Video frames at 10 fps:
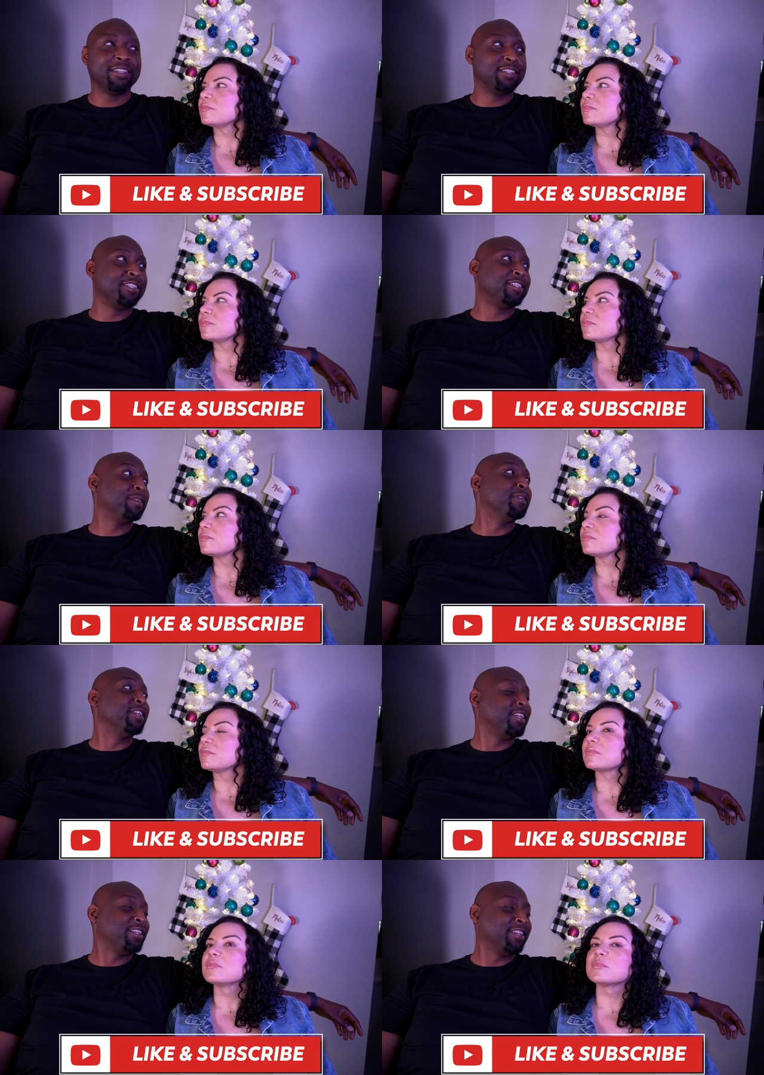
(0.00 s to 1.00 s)
Speaker 1: the
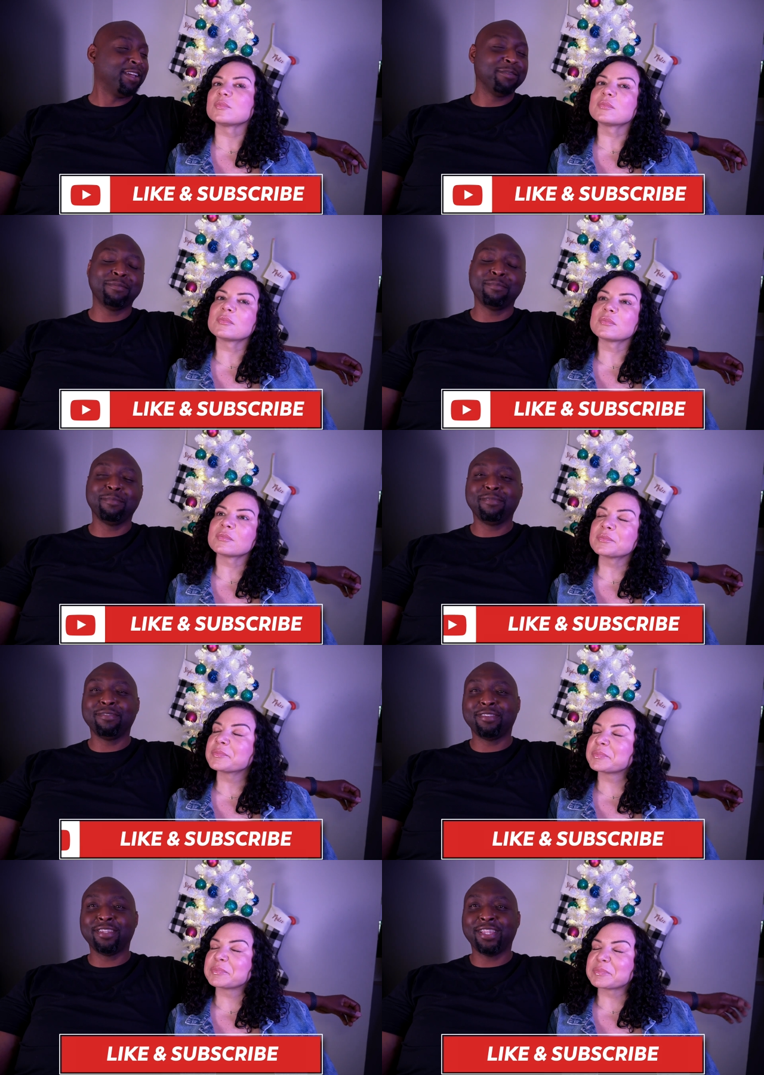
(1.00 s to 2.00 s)
chimney that
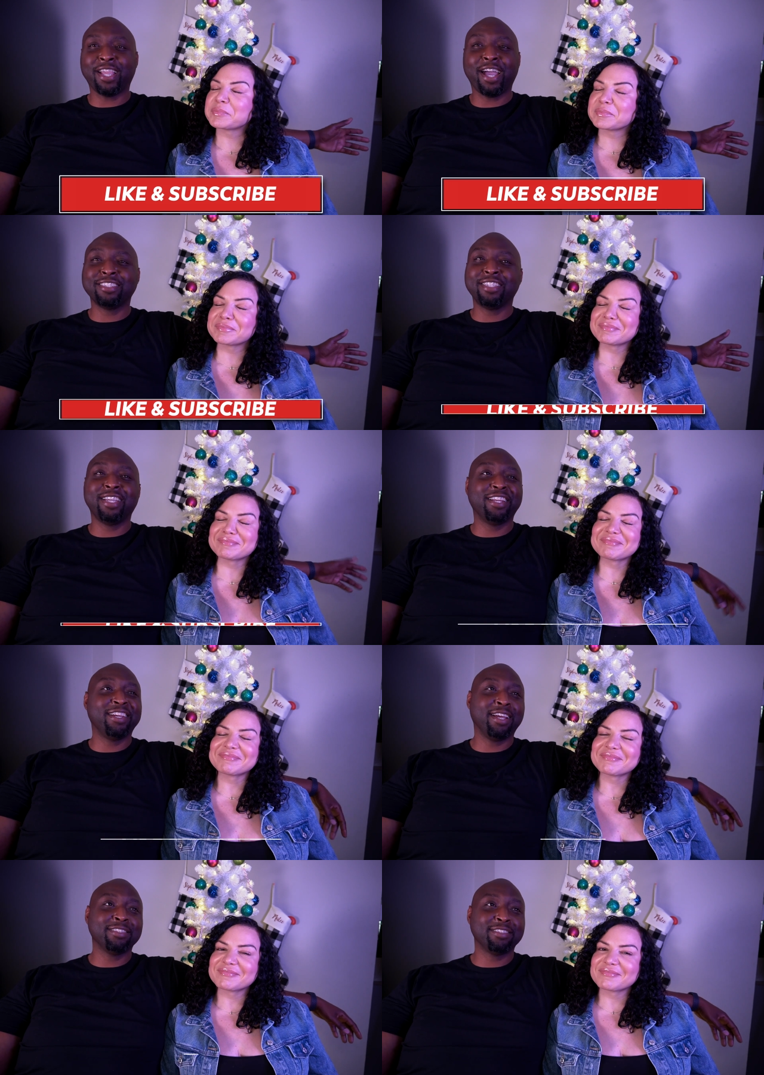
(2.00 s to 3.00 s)
like how does he get in
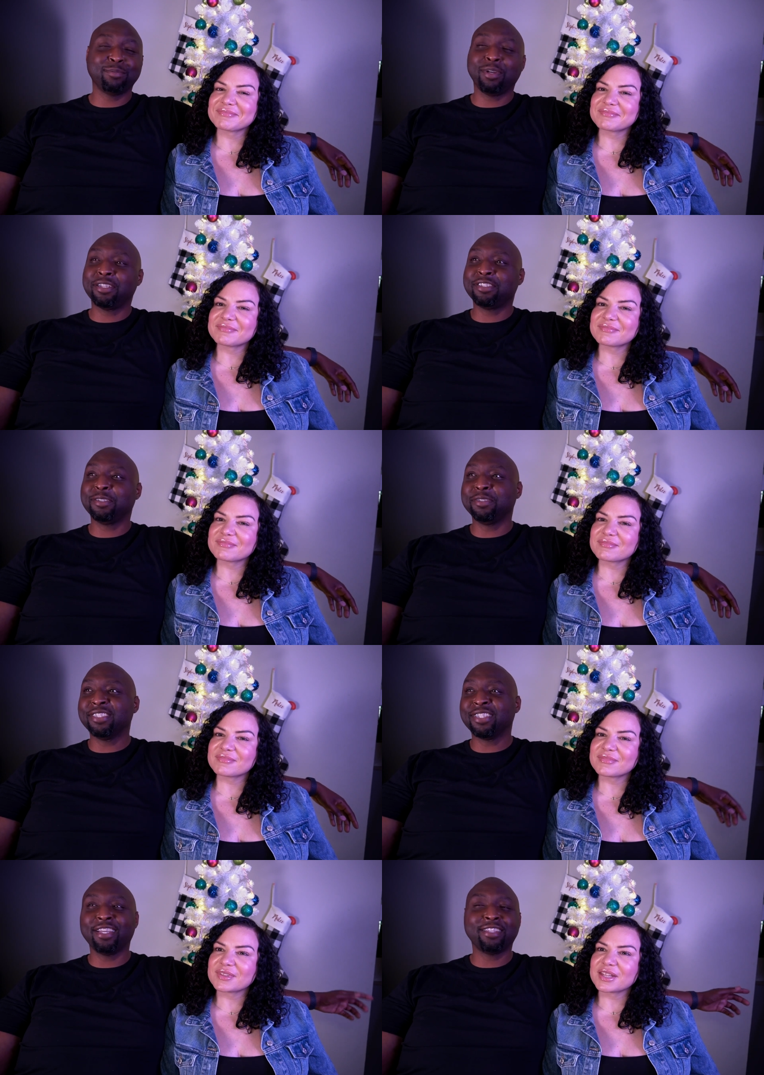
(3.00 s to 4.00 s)
houses without
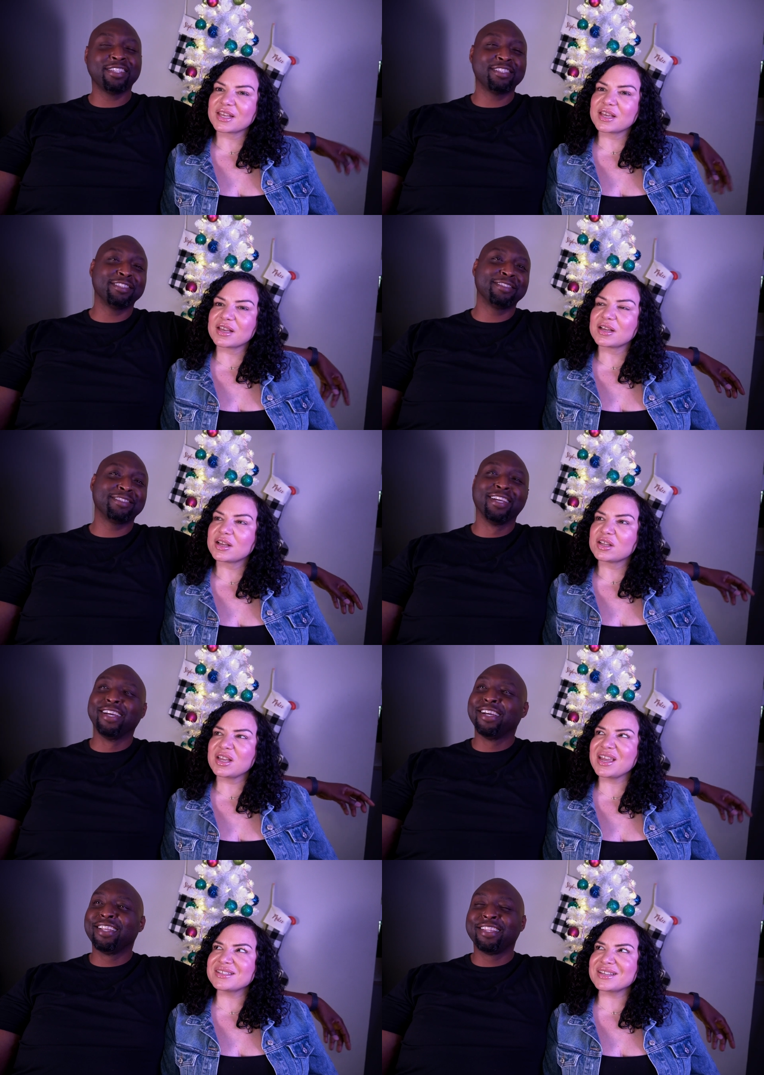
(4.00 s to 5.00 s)
chimneys? Like this is
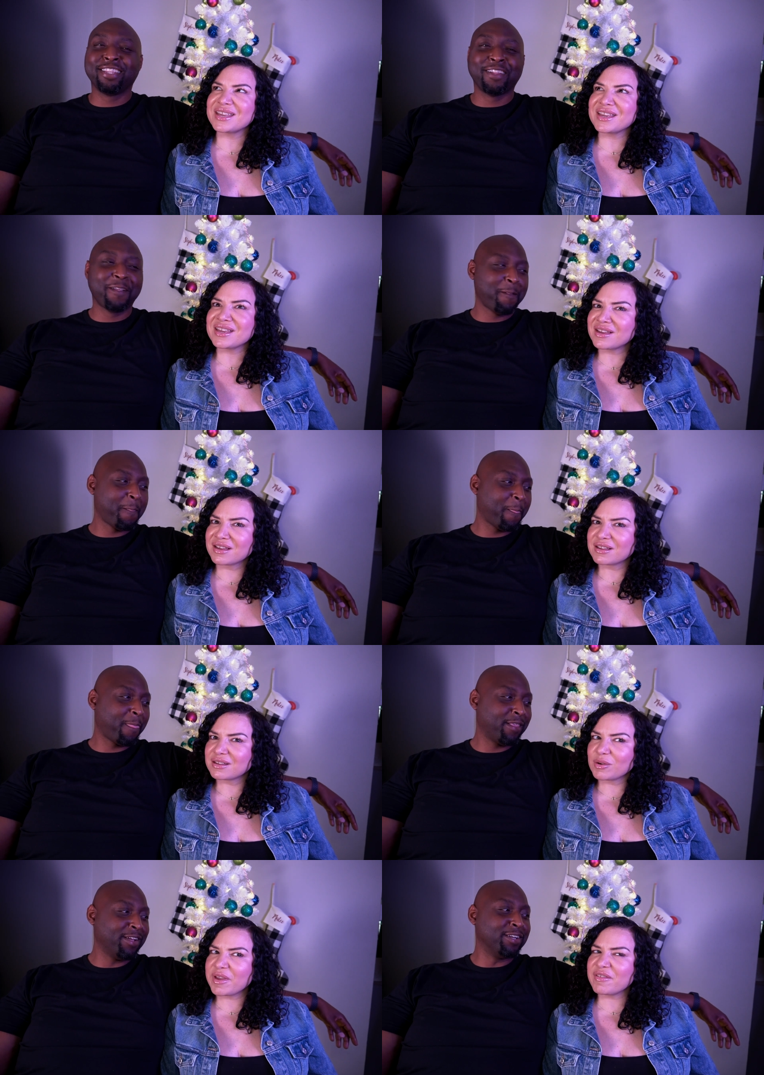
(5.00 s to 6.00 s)
Speaker 2: He has a key.
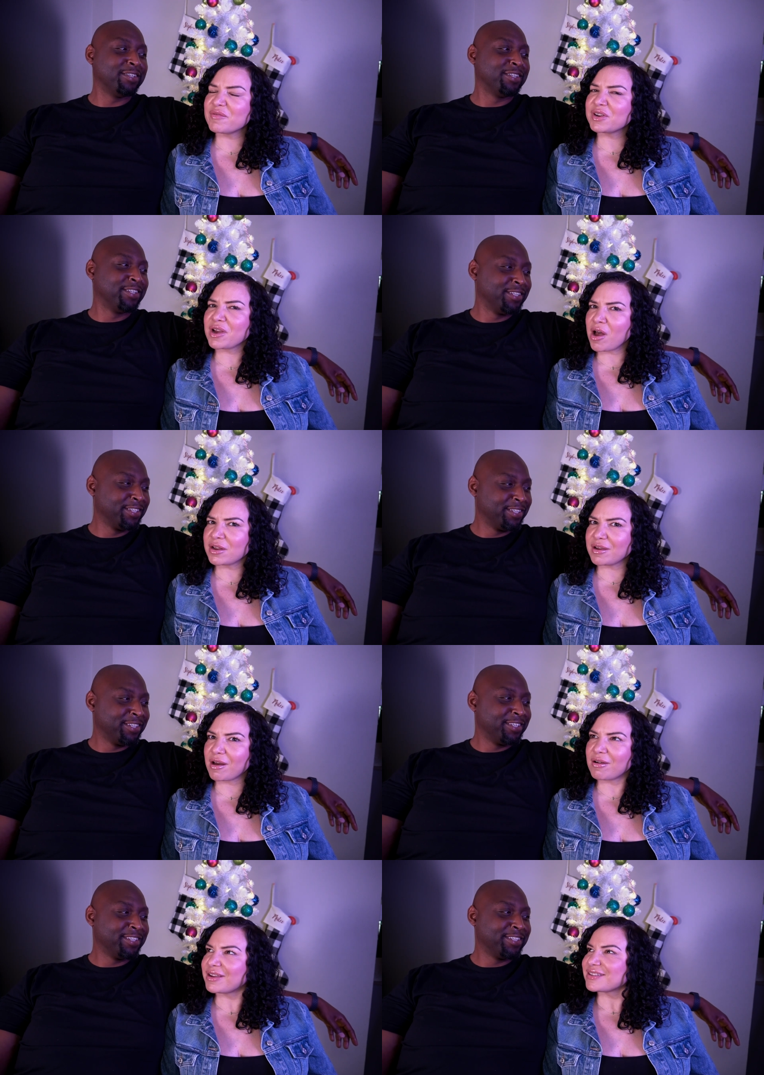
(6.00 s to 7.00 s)
We oh. live in a
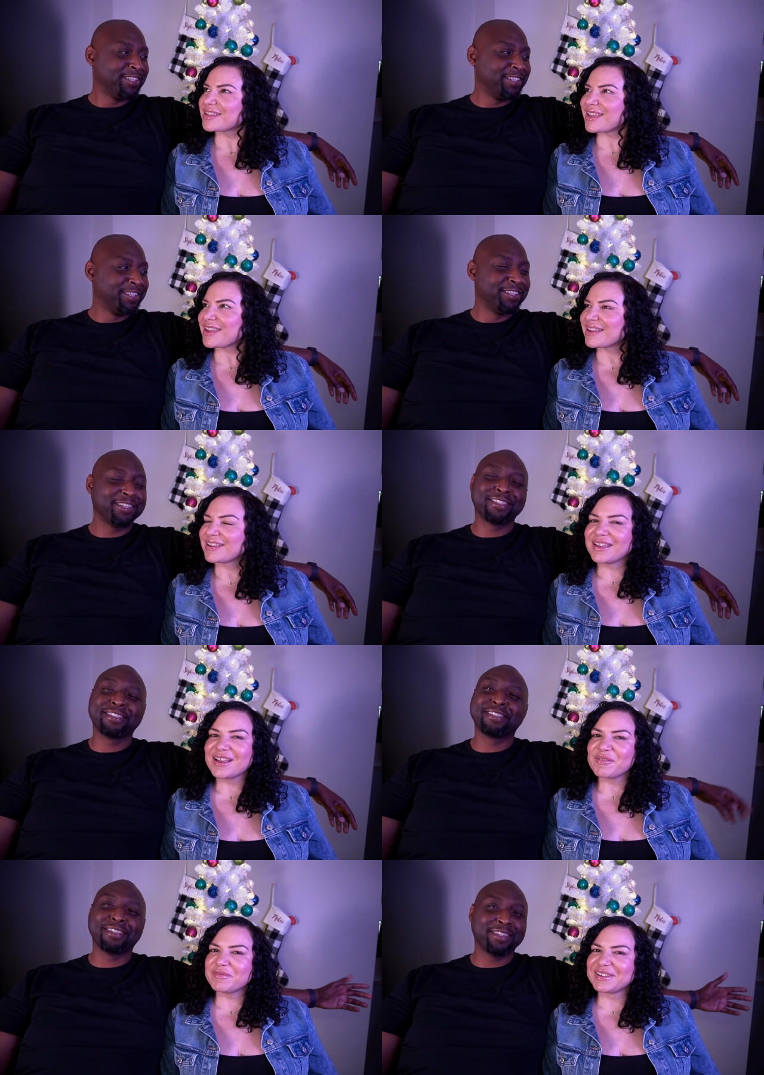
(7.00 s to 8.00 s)
condo. He has a key.
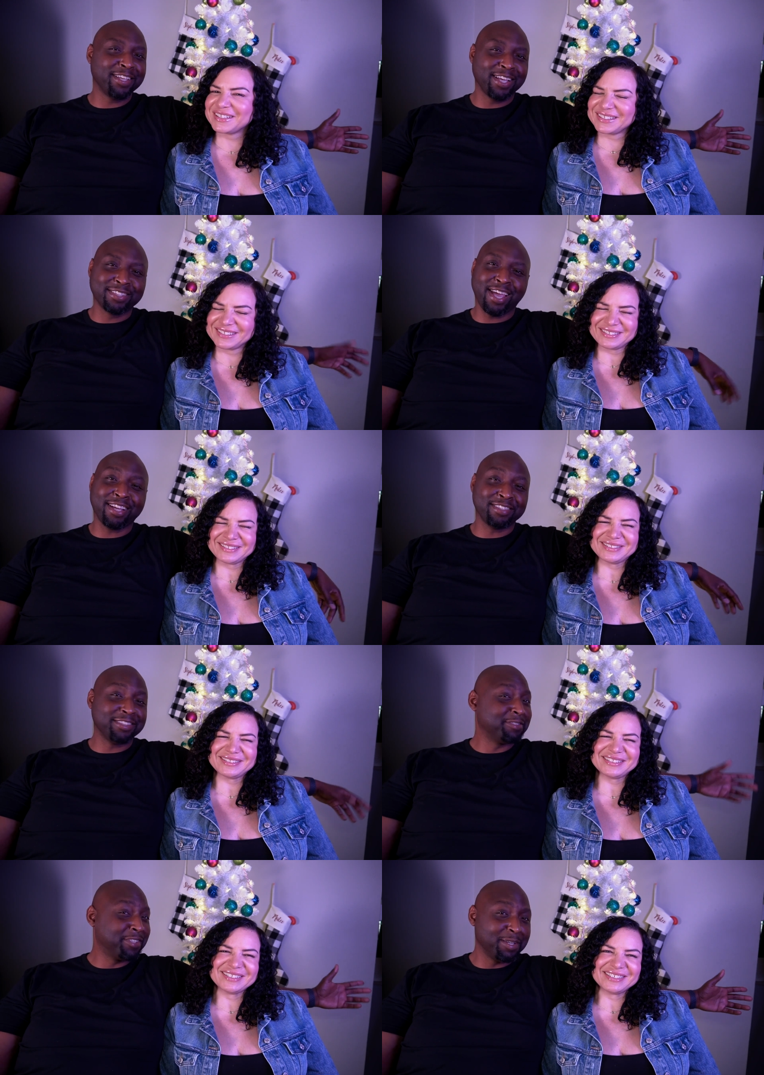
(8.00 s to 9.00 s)
Speaker 1: Exactly.
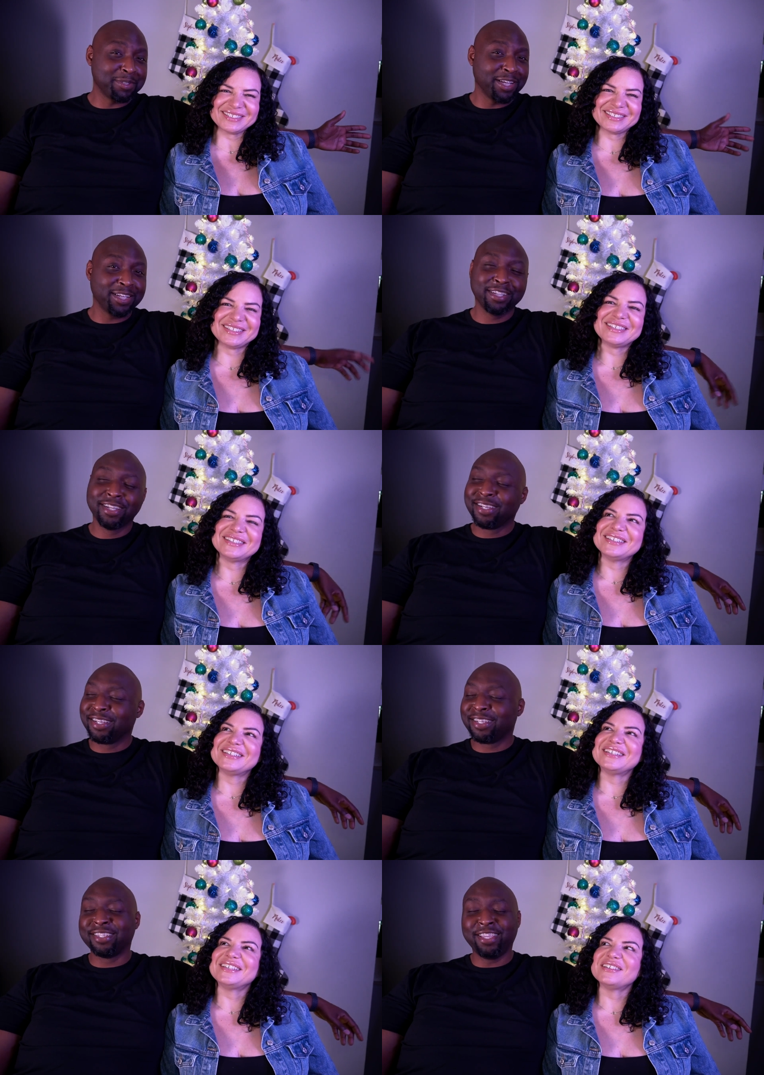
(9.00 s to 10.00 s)
See what I'm saying?
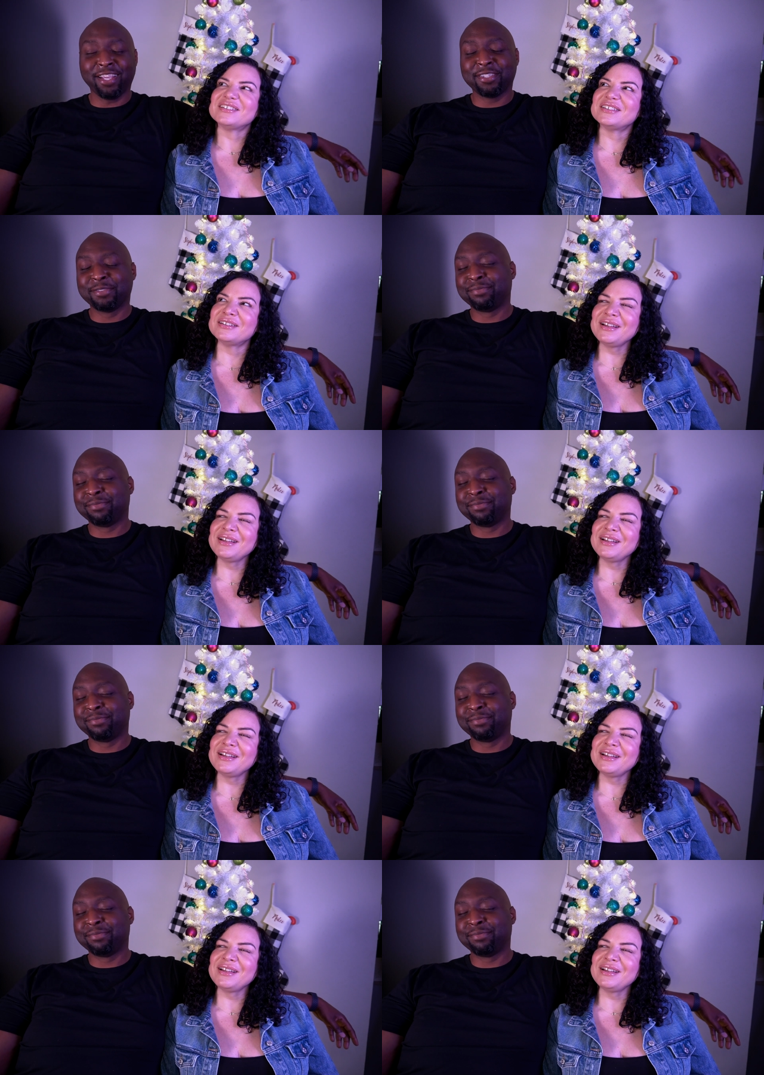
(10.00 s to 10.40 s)
Yeah.